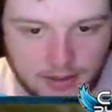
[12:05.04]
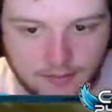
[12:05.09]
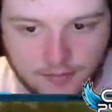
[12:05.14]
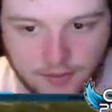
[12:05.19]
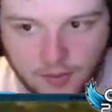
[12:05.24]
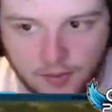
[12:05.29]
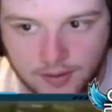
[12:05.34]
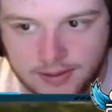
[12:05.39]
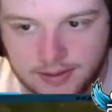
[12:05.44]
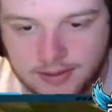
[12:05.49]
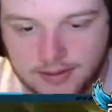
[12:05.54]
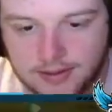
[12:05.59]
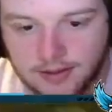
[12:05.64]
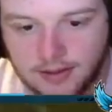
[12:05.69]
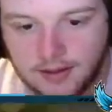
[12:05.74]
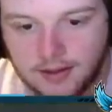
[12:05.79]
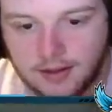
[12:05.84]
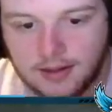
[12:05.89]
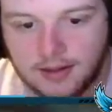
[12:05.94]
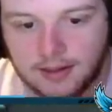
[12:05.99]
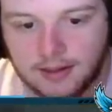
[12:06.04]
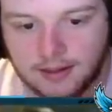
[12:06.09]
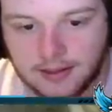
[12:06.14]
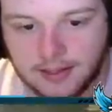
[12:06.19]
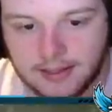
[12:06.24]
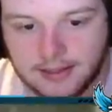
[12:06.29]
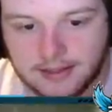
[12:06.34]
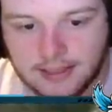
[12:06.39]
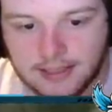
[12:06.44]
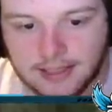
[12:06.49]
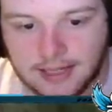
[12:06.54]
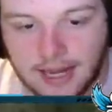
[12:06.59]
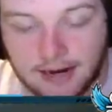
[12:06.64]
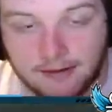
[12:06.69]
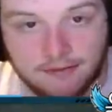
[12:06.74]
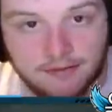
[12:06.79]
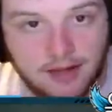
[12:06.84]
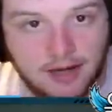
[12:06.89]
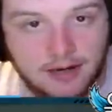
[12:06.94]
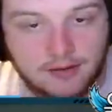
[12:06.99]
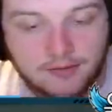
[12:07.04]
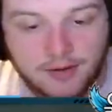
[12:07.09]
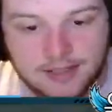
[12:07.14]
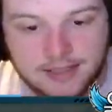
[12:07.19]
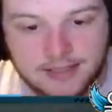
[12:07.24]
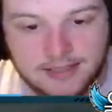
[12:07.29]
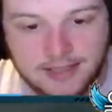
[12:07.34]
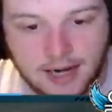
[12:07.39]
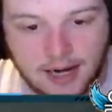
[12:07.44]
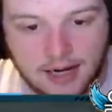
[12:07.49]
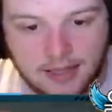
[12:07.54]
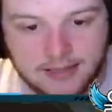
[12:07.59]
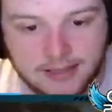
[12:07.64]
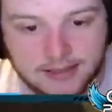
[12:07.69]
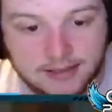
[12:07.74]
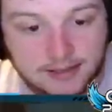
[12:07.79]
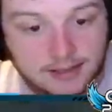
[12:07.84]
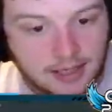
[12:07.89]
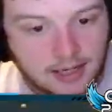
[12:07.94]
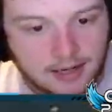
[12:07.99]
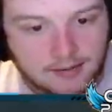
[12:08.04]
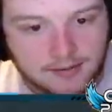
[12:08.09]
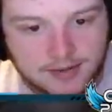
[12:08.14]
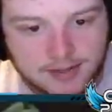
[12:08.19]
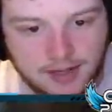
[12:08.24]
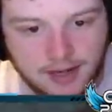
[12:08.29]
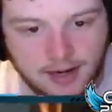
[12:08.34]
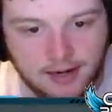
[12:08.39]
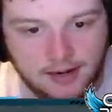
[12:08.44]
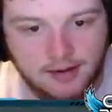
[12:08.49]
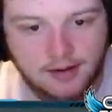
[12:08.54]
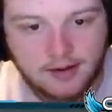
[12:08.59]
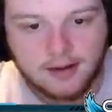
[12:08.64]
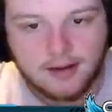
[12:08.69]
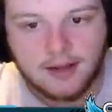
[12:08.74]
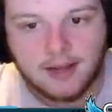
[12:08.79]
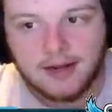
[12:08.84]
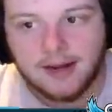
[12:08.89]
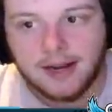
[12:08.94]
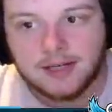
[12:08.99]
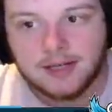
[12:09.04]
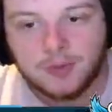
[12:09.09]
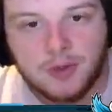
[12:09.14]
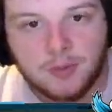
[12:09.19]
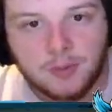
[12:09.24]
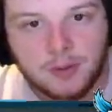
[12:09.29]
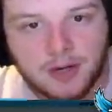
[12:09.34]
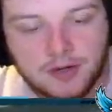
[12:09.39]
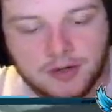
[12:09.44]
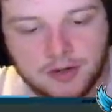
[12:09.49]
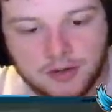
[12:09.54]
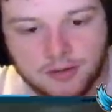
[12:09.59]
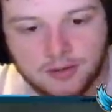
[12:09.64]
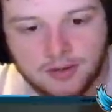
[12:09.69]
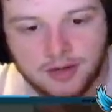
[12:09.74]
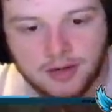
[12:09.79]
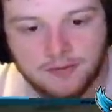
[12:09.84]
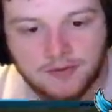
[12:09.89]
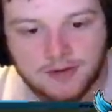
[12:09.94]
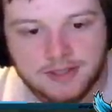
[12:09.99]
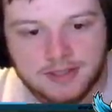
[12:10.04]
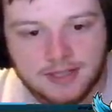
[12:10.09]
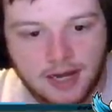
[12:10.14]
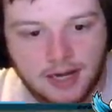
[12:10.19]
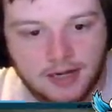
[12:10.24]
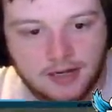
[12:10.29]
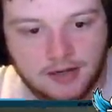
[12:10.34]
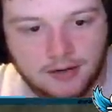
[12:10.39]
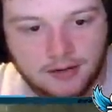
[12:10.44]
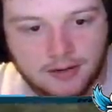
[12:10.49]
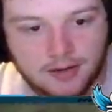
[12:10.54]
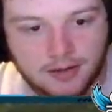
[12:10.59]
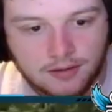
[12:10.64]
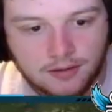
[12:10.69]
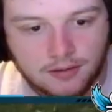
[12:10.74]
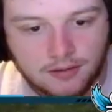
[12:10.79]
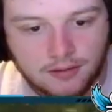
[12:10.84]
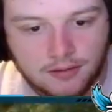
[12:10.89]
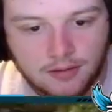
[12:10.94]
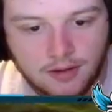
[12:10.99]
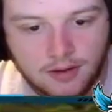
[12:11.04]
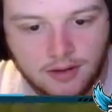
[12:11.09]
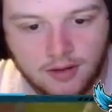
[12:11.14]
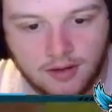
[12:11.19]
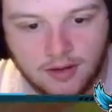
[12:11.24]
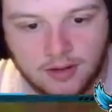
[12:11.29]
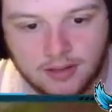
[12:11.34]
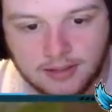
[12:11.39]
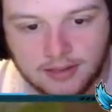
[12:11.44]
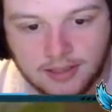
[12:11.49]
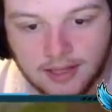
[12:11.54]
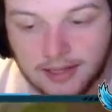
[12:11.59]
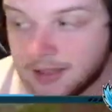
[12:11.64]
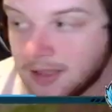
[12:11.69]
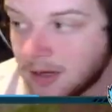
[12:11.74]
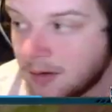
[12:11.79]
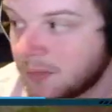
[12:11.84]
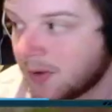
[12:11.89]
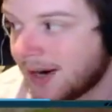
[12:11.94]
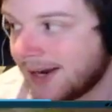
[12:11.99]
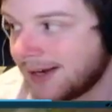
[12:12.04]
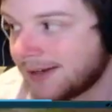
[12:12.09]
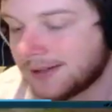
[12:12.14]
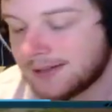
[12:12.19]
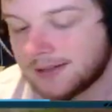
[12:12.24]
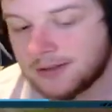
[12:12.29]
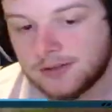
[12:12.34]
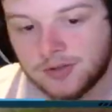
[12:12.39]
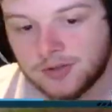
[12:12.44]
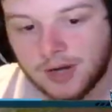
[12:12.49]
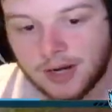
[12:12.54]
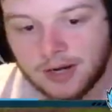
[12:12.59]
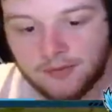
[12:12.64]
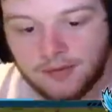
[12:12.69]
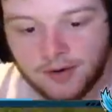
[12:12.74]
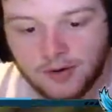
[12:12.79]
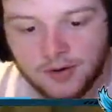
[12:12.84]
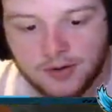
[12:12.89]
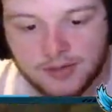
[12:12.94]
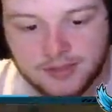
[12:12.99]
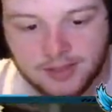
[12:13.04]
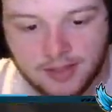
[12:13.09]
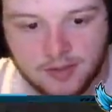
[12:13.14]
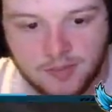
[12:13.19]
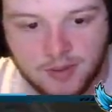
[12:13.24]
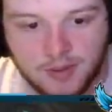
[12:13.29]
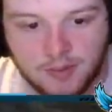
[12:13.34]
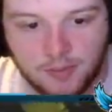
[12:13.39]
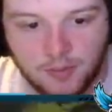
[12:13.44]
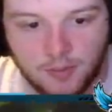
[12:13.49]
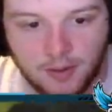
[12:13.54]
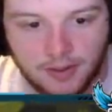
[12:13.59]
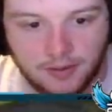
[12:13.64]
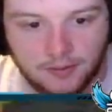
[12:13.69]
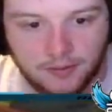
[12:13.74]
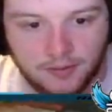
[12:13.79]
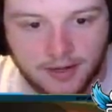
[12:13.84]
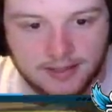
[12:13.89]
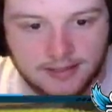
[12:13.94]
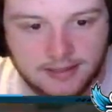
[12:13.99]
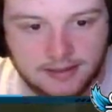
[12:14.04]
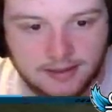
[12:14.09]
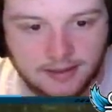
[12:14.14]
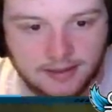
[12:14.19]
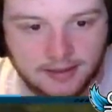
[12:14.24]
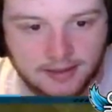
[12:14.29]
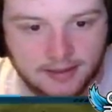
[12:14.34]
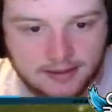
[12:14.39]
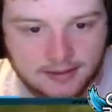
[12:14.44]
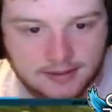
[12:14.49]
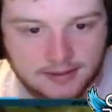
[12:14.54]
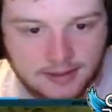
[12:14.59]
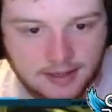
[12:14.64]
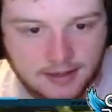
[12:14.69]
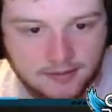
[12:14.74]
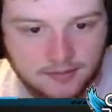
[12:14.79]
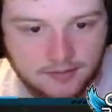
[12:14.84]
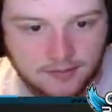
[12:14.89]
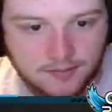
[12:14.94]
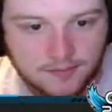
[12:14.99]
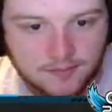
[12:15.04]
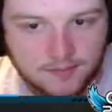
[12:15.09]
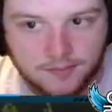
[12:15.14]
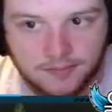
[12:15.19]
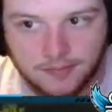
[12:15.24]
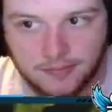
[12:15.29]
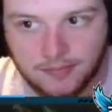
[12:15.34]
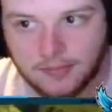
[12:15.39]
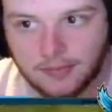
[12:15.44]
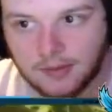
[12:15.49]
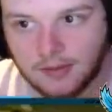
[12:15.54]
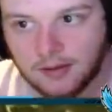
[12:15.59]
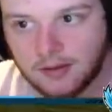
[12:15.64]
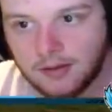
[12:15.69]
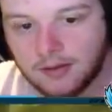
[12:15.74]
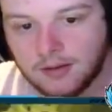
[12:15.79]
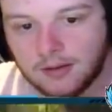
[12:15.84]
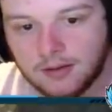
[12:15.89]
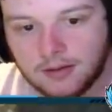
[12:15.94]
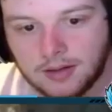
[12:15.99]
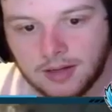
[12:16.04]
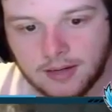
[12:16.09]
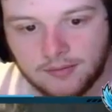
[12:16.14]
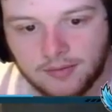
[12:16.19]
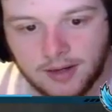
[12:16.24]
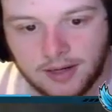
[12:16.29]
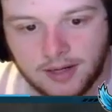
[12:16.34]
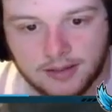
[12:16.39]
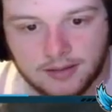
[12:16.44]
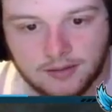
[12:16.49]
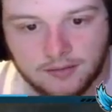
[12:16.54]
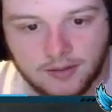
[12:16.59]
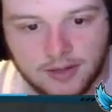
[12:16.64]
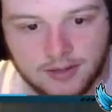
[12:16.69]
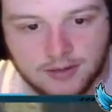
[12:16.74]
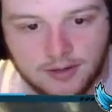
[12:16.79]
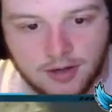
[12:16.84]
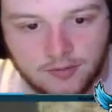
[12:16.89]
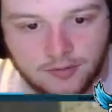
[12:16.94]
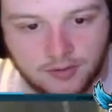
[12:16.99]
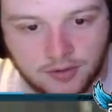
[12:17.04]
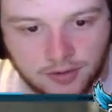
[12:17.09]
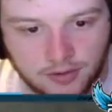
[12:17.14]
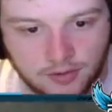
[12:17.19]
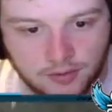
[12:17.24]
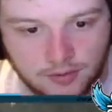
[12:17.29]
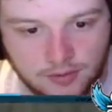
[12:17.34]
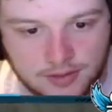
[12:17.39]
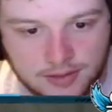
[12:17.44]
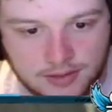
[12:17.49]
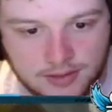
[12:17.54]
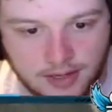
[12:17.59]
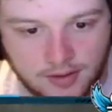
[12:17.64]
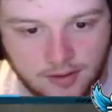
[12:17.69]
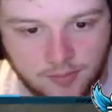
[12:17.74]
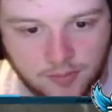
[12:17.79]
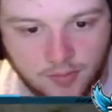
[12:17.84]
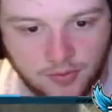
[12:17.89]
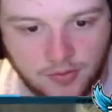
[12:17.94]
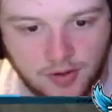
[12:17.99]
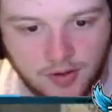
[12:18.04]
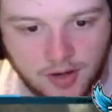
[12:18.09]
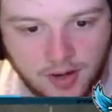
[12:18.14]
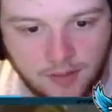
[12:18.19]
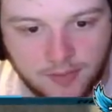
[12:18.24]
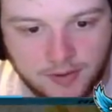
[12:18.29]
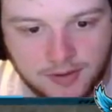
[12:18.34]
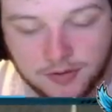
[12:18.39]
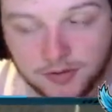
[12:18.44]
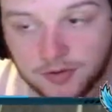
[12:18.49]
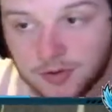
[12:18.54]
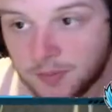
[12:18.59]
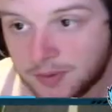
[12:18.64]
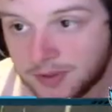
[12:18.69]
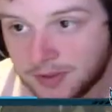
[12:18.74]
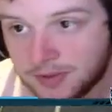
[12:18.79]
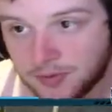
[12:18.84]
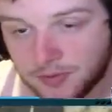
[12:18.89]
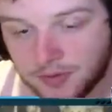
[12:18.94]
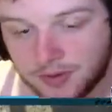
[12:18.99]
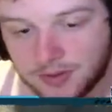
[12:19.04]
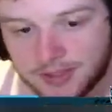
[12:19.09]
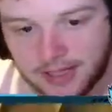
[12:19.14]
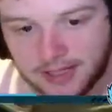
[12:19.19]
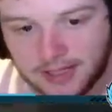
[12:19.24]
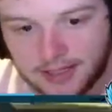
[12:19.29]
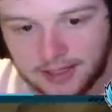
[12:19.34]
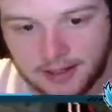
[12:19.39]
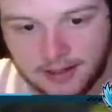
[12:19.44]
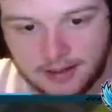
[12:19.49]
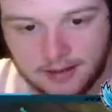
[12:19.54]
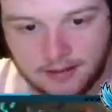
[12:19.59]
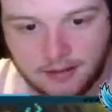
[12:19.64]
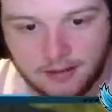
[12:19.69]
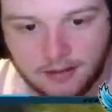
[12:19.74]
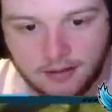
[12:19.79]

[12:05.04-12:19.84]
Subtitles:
to focus. Let the lifeline res the octane to the left side. And that's what you want to do. If it's not your kill, let them res. Try to focus the other people while they're resing. Think they get safe. Lifeline got the res off. Huge. Now they're both up. These are 2 potential kills I can get.